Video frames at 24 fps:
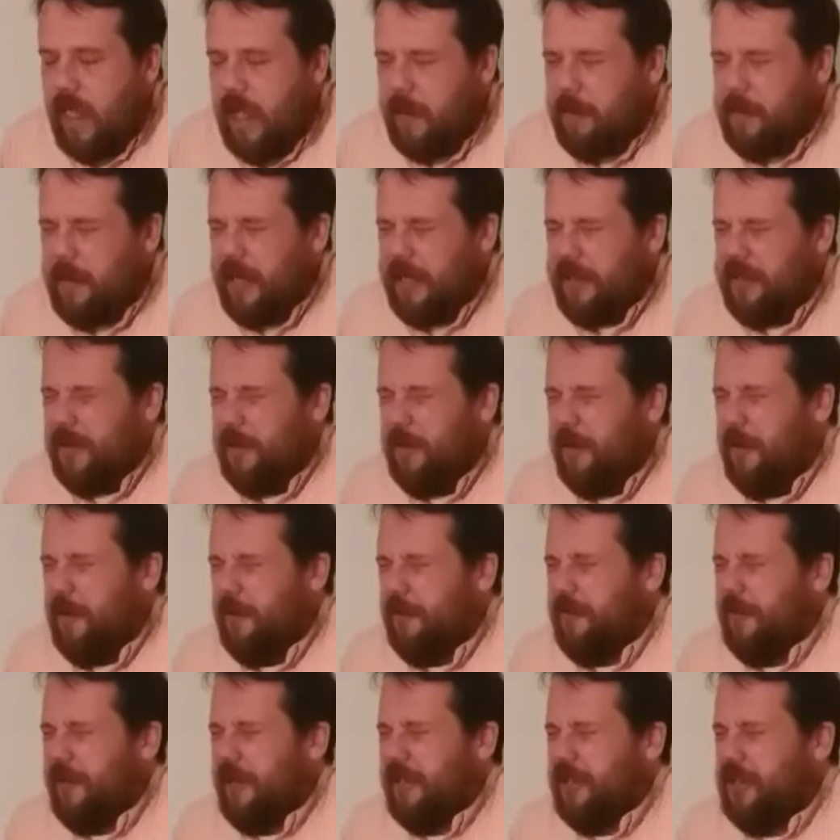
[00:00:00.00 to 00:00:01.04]
I'm getting too
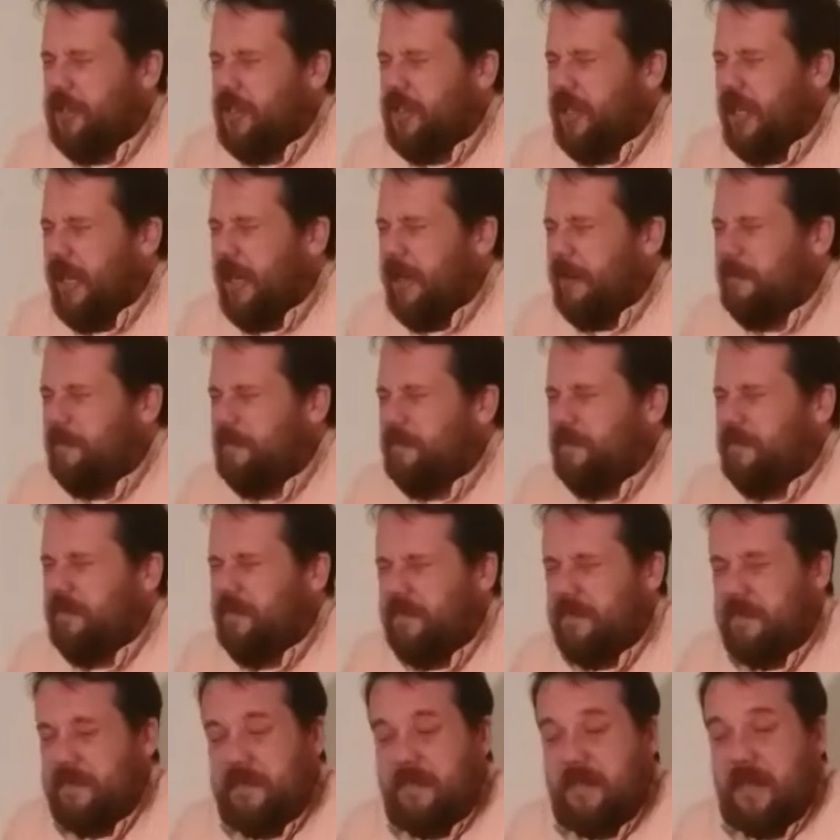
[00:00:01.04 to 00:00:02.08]
old for this shit.
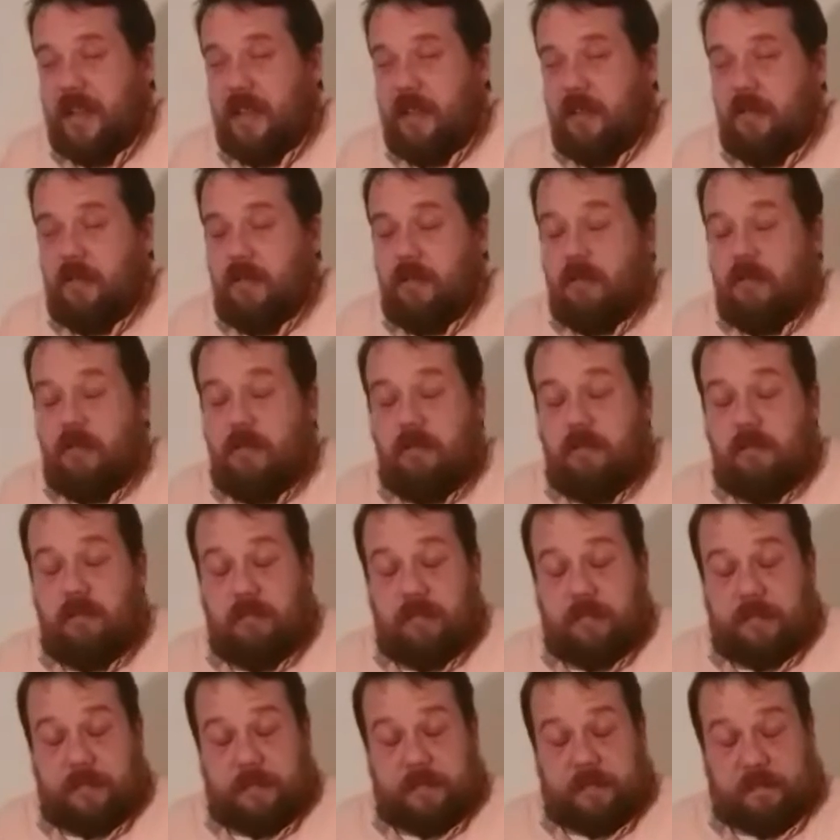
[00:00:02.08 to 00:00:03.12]

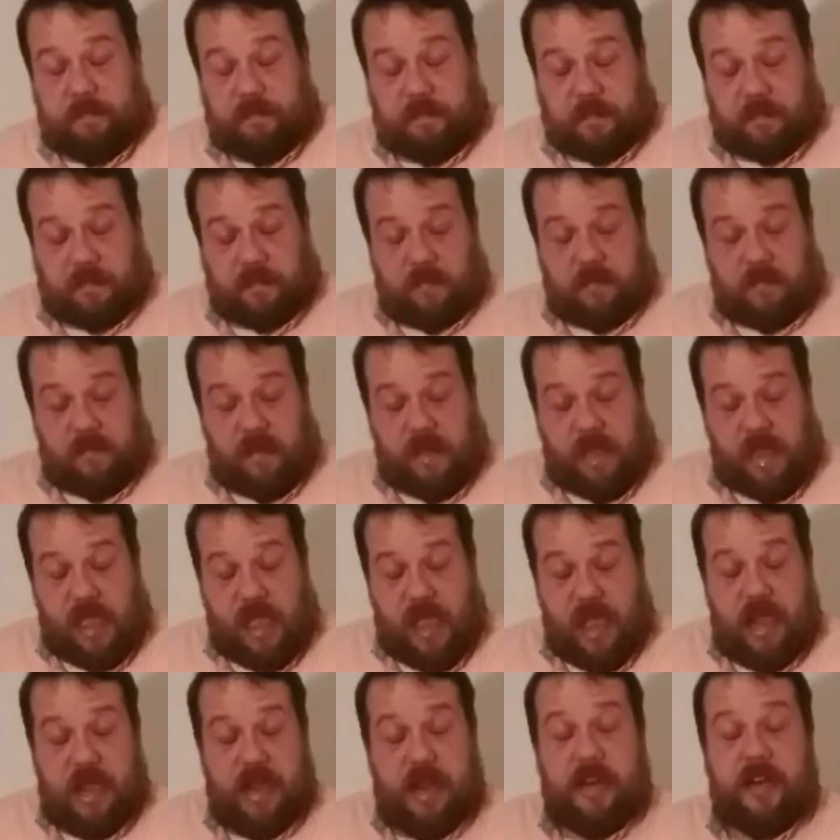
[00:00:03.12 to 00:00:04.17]

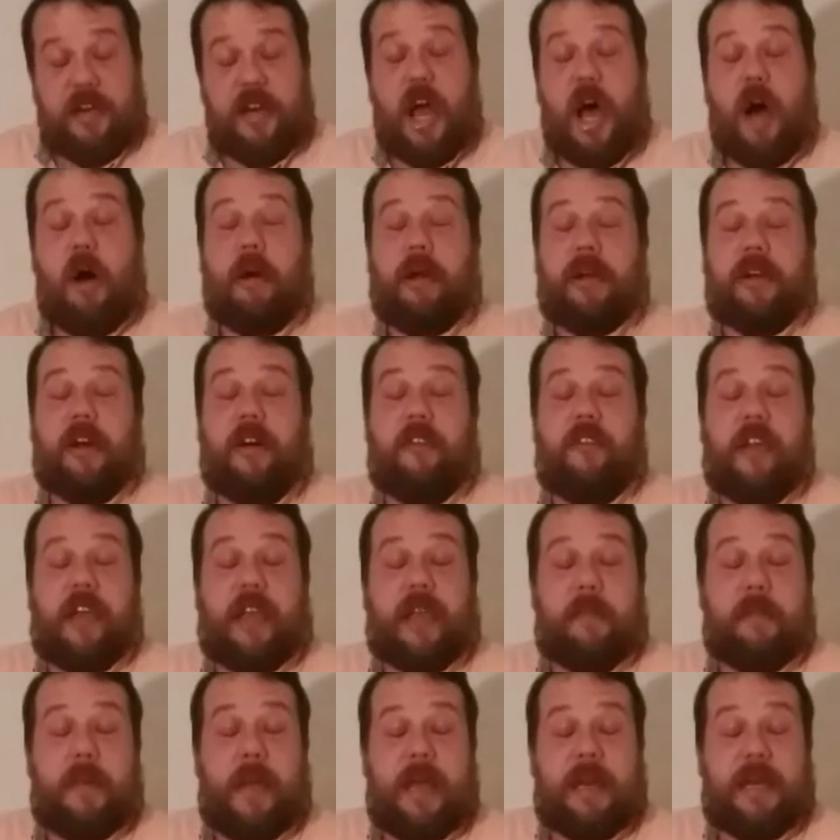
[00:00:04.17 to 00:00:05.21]
No, I don't
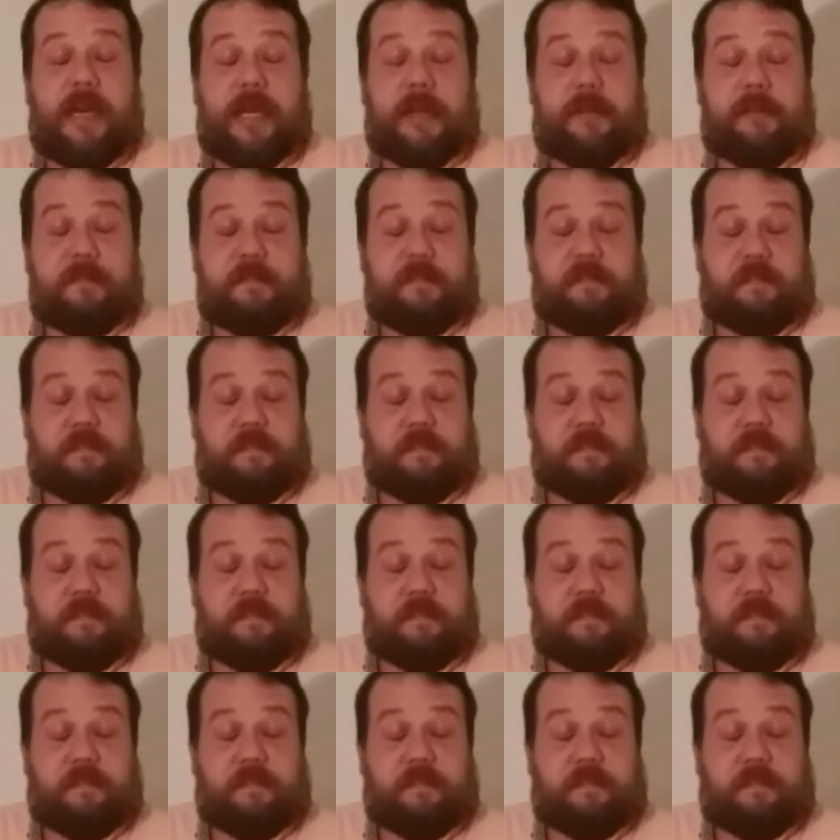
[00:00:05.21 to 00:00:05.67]
recommend it.